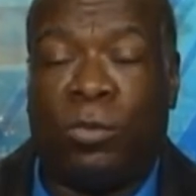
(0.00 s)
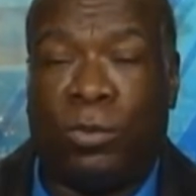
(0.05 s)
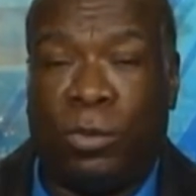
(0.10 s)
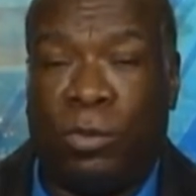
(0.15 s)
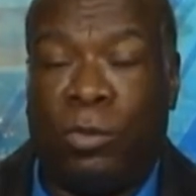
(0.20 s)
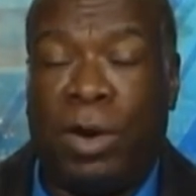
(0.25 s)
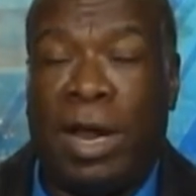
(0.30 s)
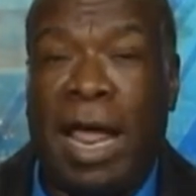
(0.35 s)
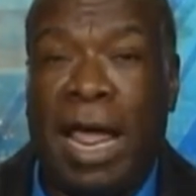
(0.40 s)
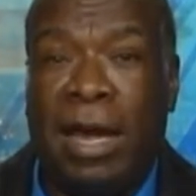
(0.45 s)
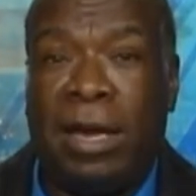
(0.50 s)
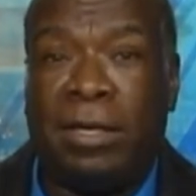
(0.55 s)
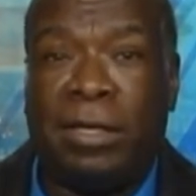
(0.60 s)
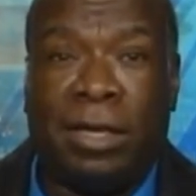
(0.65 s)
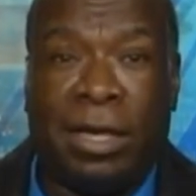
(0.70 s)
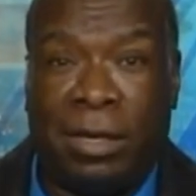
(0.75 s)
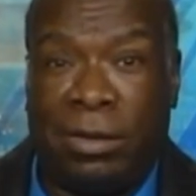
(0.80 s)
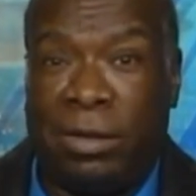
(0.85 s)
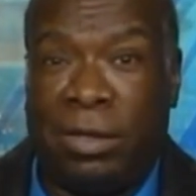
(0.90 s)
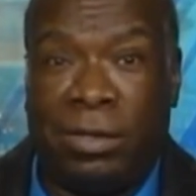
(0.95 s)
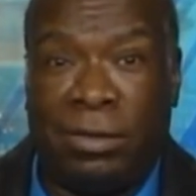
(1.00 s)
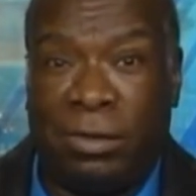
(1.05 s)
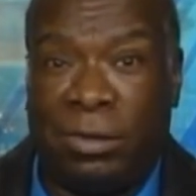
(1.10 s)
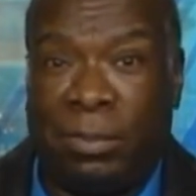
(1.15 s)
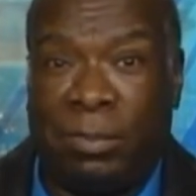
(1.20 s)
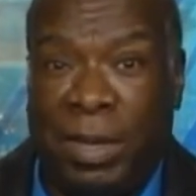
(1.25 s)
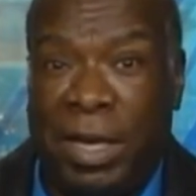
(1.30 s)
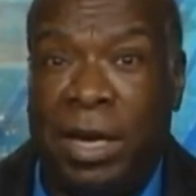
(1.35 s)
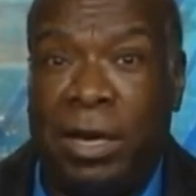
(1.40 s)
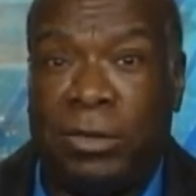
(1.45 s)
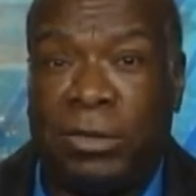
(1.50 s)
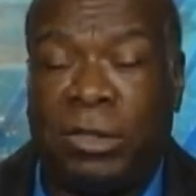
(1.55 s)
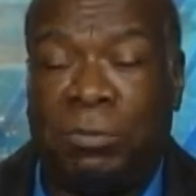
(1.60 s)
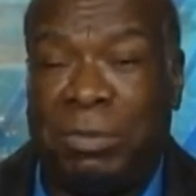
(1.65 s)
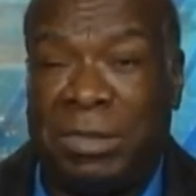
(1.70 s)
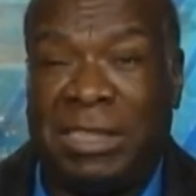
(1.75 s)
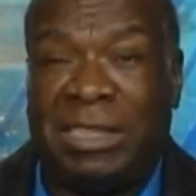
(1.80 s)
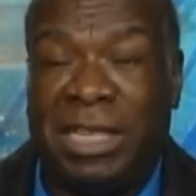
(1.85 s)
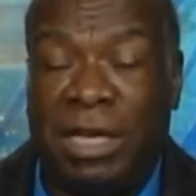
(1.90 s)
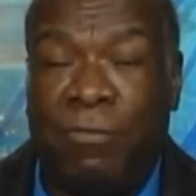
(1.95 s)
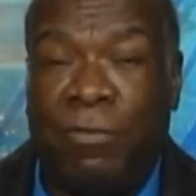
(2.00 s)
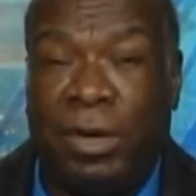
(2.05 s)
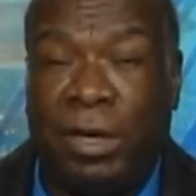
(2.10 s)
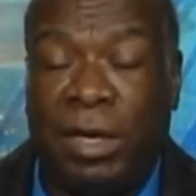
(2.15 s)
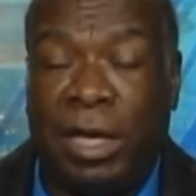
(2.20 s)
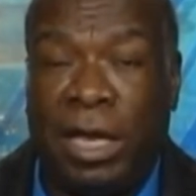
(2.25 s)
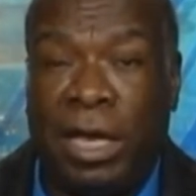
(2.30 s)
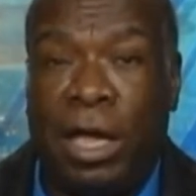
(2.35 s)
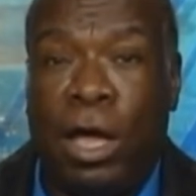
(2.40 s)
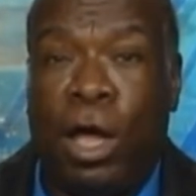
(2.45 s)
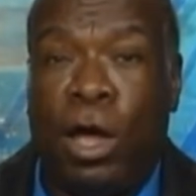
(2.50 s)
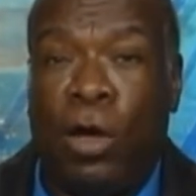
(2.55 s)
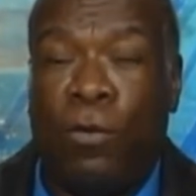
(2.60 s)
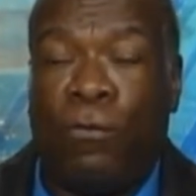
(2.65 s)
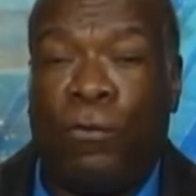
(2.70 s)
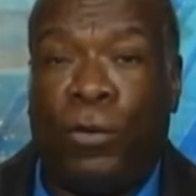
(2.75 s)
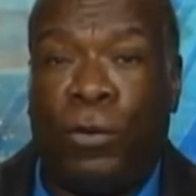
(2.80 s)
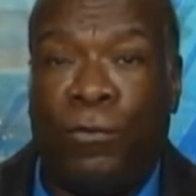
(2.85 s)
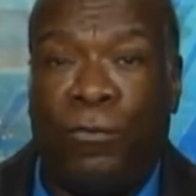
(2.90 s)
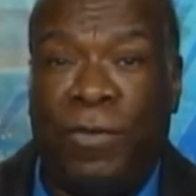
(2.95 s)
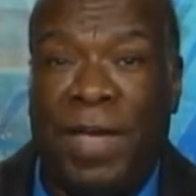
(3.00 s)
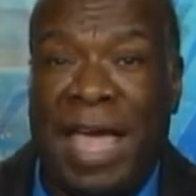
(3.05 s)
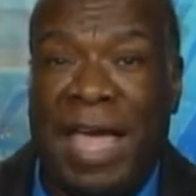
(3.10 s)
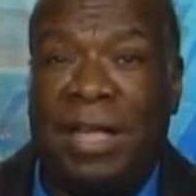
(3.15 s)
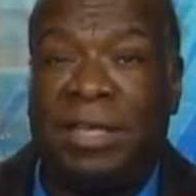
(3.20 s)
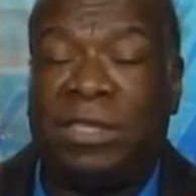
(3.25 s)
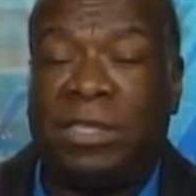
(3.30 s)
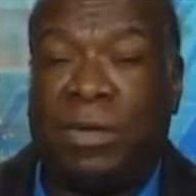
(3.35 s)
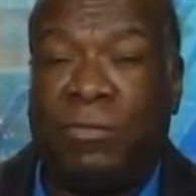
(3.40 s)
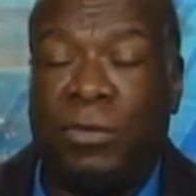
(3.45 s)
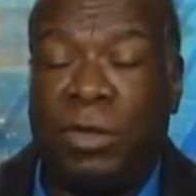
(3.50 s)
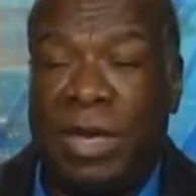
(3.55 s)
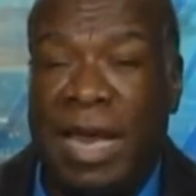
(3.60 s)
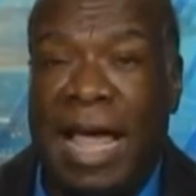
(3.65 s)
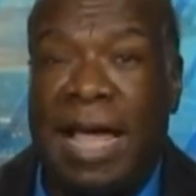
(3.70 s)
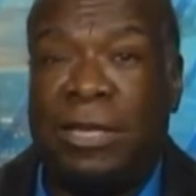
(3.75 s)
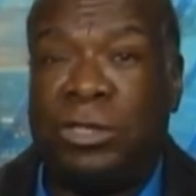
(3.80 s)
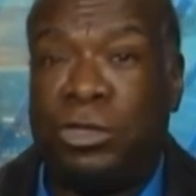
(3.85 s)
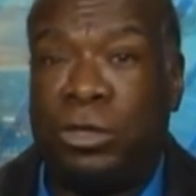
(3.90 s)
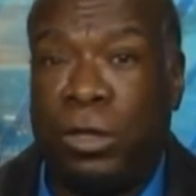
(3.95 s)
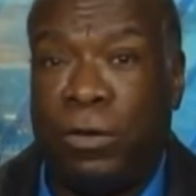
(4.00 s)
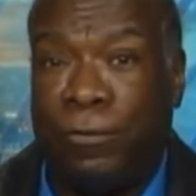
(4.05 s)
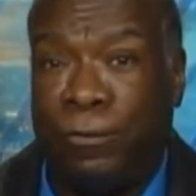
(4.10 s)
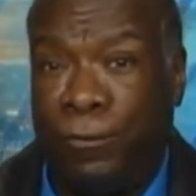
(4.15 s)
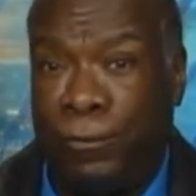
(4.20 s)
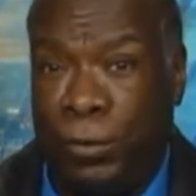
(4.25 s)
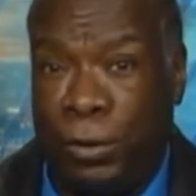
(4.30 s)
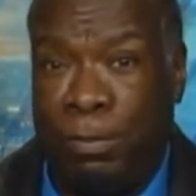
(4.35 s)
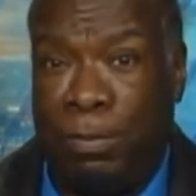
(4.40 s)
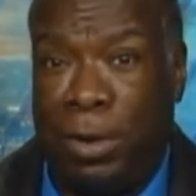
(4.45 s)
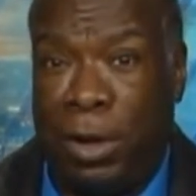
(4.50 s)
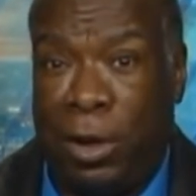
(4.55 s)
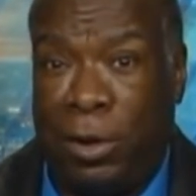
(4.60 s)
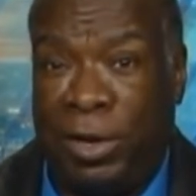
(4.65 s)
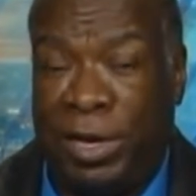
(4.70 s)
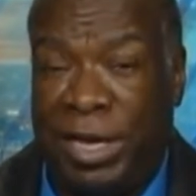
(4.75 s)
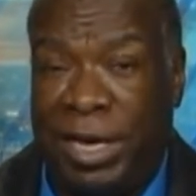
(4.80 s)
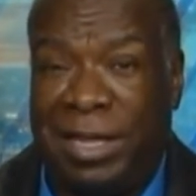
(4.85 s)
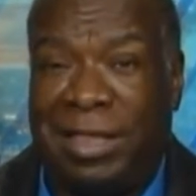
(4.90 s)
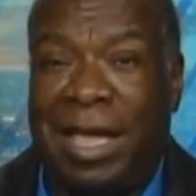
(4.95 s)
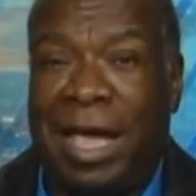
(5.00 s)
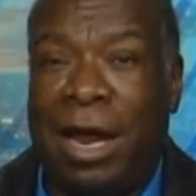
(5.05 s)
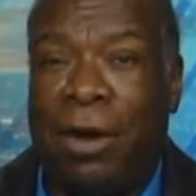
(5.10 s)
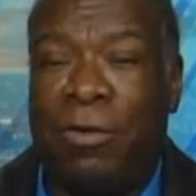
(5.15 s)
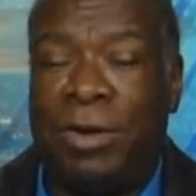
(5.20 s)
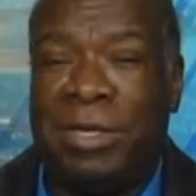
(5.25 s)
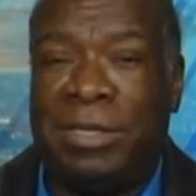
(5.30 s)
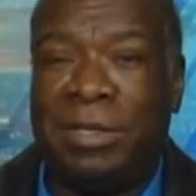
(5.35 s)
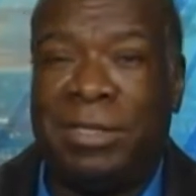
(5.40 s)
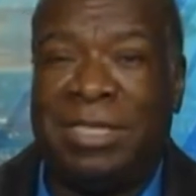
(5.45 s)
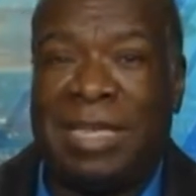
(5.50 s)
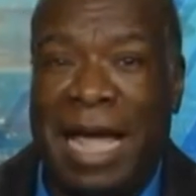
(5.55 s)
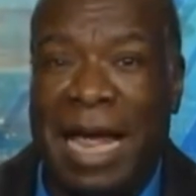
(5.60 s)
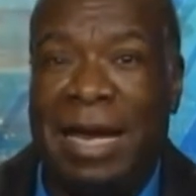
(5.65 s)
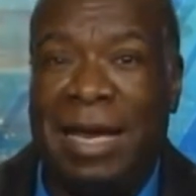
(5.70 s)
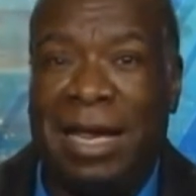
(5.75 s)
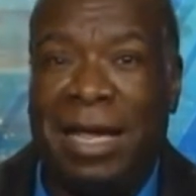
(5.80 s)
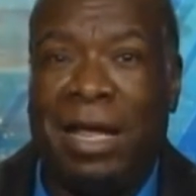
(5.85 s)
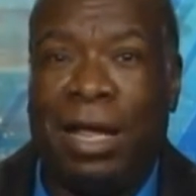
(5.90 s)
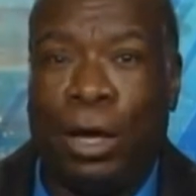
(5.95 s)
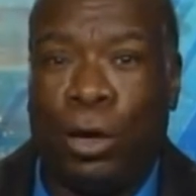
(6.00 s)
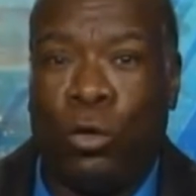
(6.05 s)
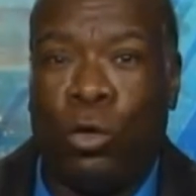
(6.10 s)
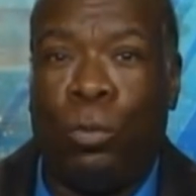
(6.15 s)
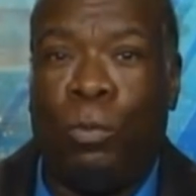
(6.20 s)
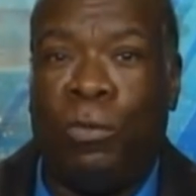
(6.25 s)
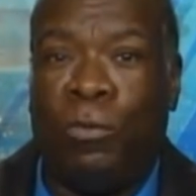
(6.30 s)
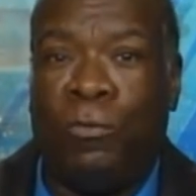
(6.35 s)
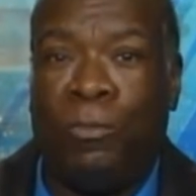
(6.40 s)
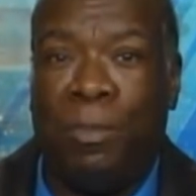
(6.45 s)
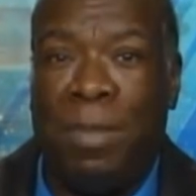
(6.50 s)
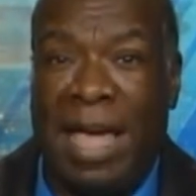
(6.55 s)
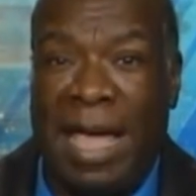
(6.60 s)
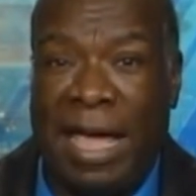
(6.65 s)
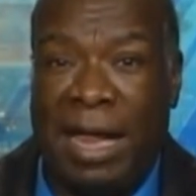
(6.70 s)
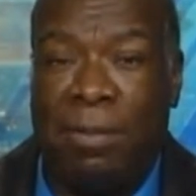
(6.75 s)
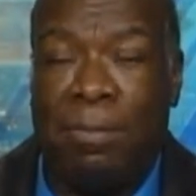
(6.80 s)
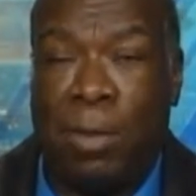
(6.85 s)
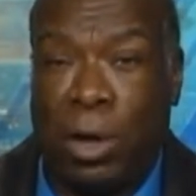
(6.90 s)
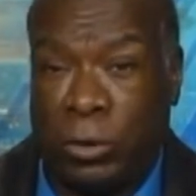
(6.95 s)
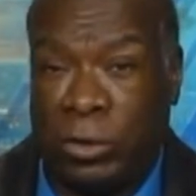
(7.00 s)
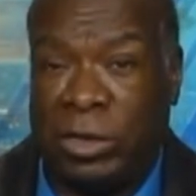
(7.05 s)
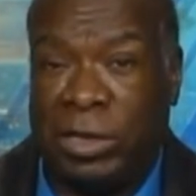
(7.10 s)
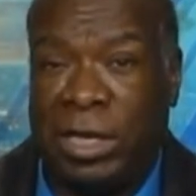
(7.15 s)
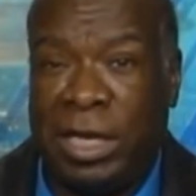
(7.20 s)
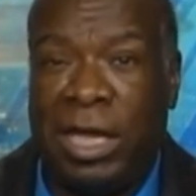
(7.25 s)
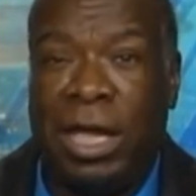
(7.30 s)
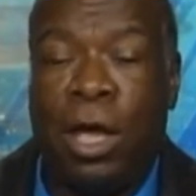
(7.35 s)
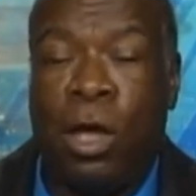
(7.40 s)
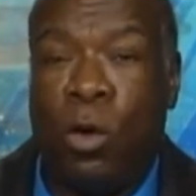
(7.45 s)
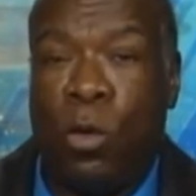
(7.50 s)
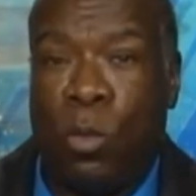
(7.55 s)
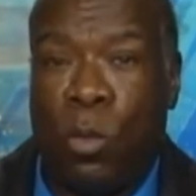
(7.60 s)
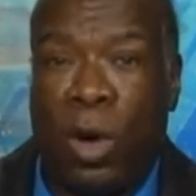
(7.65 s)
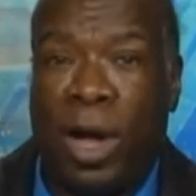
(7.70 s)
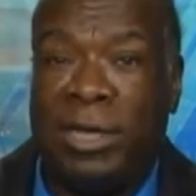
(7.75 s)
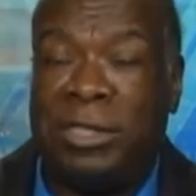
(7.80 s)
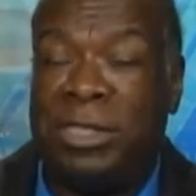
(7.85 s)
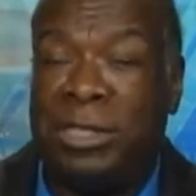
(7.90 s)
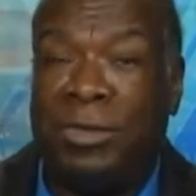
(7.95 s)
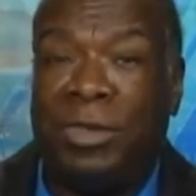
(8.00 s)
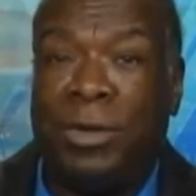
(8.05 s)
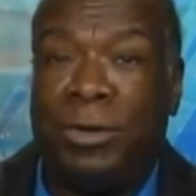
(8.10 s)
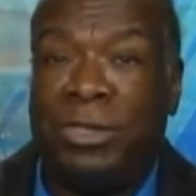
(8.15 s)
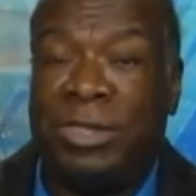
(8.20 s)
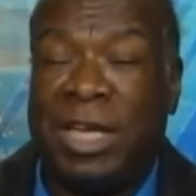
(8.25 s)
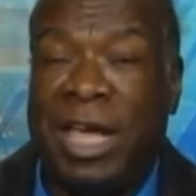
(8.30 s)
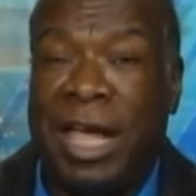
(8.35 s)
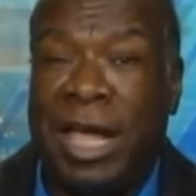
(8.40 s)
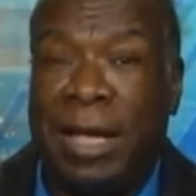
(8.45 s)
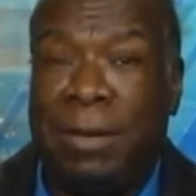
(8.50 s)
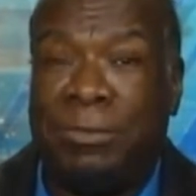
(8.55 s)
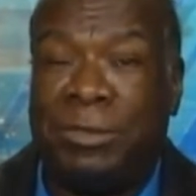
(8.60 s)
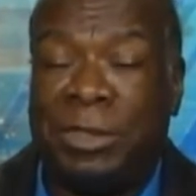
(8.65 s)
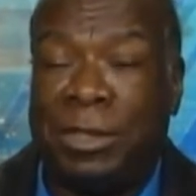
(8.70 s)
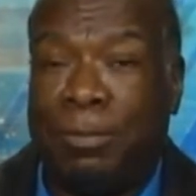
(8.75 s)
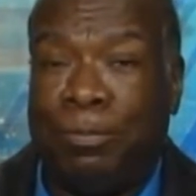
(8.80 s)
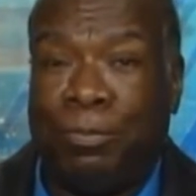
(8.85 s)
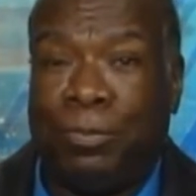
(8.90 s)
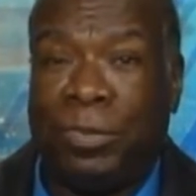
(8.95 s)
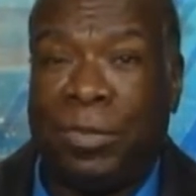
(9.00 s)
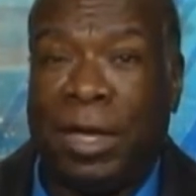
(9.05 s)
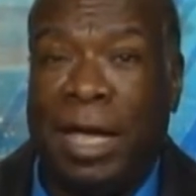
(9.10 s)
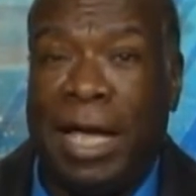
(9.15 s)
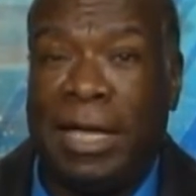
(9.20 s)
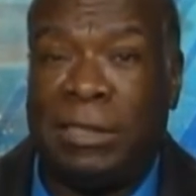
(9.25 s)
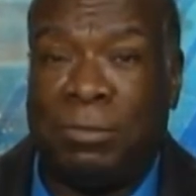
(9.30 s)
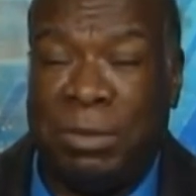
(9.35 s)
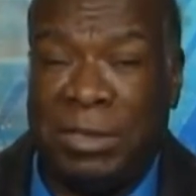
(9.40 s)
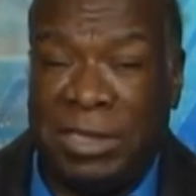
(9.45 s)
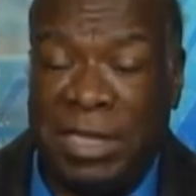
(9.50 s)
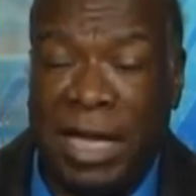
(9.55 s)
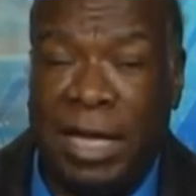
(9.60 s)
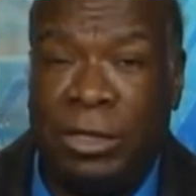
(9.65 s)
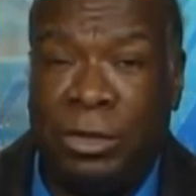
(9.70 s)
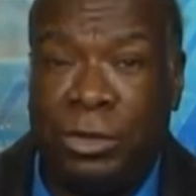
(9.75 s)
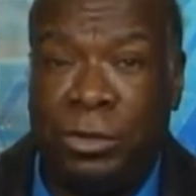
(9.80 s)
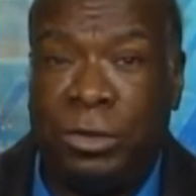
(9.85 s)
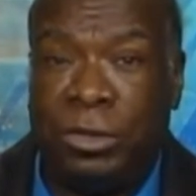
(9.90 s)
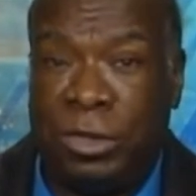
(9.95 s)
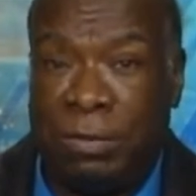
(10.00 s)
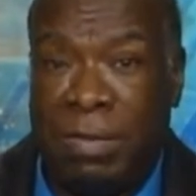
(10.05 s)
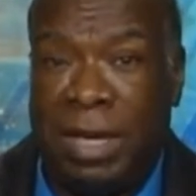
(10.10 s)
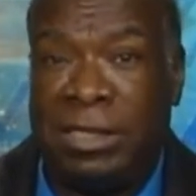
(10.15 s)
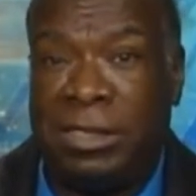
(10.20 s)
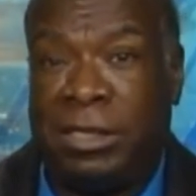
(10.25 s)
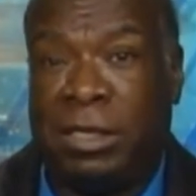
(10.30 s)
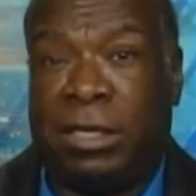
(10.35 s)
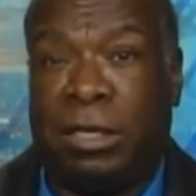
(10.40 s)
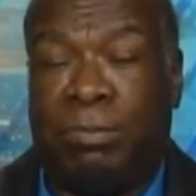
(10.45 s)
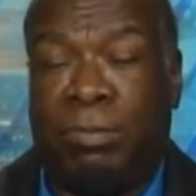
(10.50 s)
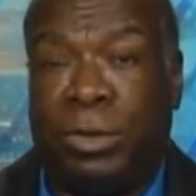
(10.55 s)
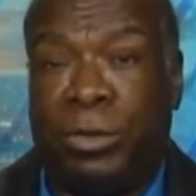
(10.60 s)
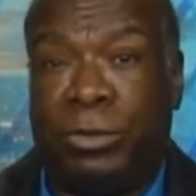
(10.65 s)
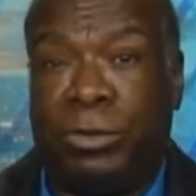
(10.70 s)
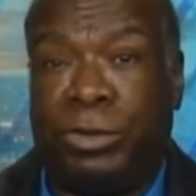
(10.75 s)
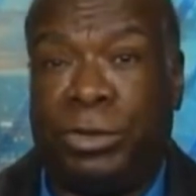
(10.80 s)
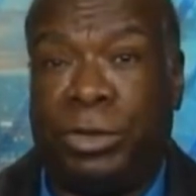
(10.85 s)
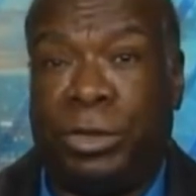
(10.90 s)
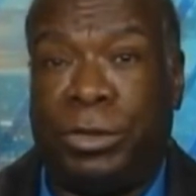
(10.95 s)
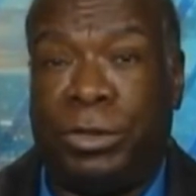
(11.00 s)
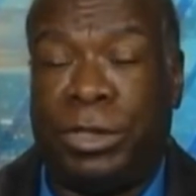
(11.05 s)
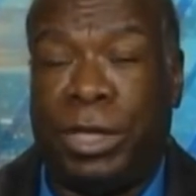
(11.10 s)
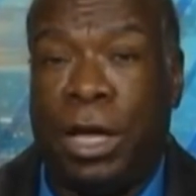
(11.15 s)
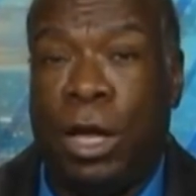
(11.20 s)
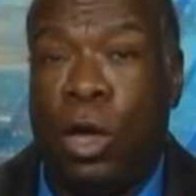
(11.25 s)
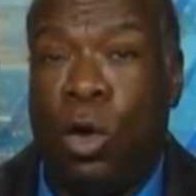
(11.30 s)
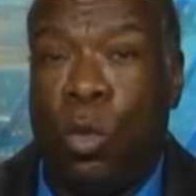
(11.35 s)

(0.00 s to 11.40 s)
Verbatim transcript: created, it appears, specifically for fans of the National Football League. They are indicting a group of men, mostly, watching those games as potential domestic abusers.